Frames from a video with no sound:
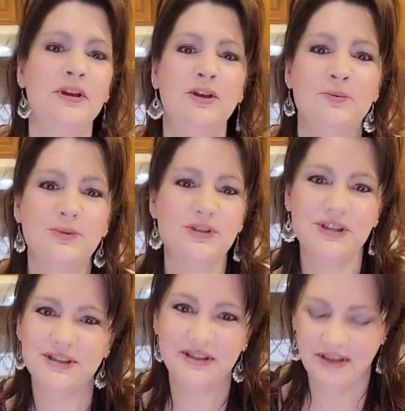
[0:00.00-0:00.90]
we're just
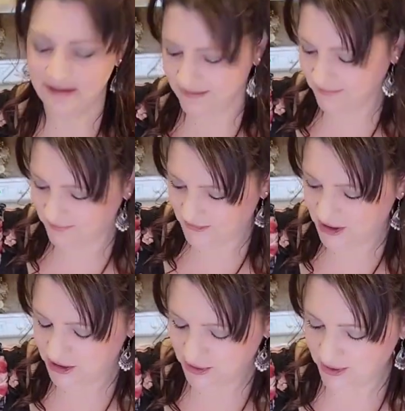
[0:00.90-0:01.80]
gonna
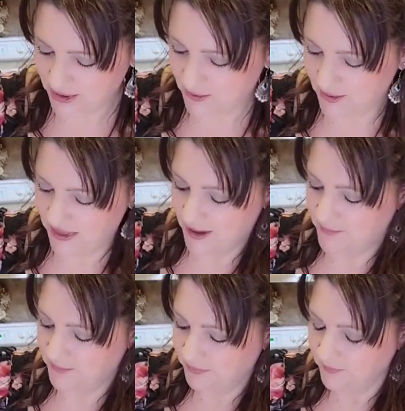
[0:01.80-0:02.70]
show you the whole thing.
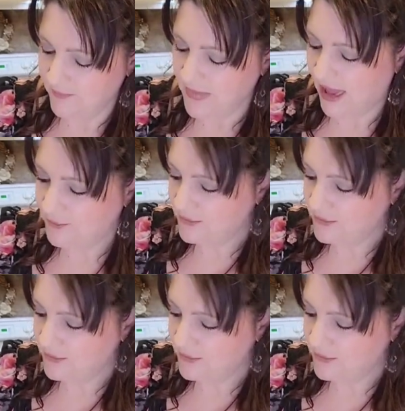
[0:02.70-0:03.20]
I will